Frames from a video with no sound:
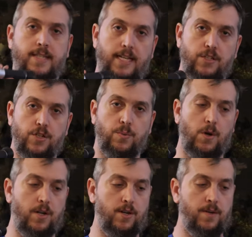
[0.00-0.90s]
test your
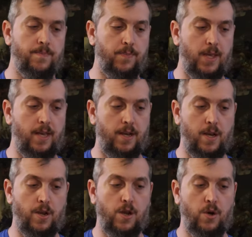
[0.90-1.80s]
water
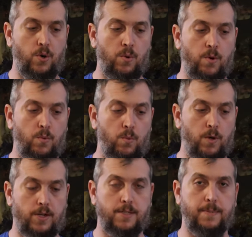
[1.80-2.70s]
and know
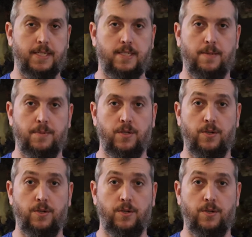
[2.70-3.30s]
where it's mixed up